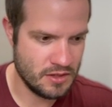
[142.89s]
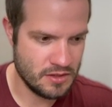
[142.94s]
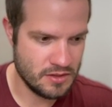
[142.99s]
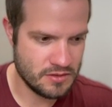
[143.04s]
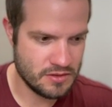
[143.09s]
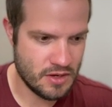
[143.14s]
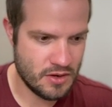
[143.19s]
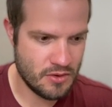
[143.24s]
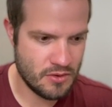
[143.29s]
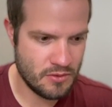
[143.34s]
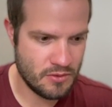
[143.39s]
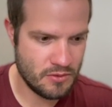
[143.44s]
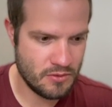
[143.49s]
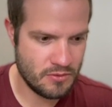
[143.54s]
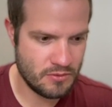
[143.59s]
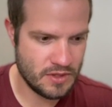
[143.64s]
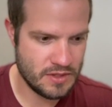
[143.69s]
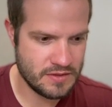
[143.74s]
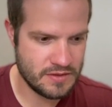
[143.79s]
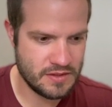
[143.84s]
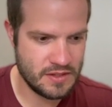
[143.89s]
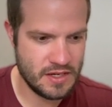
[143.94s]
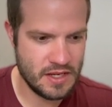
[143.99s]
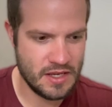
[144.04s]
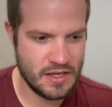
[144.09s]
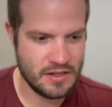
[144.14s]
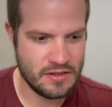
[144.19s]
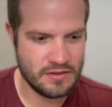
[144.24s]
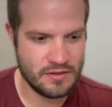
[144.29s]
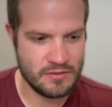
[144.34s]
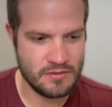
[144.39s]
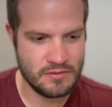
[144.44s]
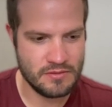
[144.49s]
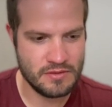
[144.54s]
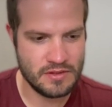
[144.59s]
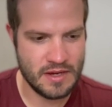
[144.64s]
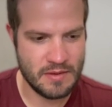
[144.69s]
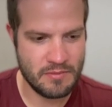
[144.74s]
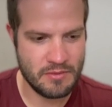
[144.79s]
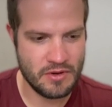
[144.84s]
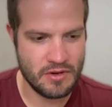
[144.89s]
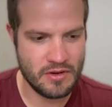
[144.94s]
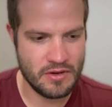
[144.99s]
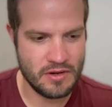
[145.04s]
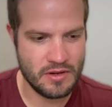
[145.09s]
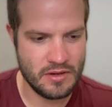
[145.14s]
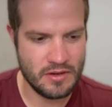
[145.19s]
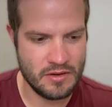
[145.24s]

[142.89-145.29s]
So let's cd into Shepherd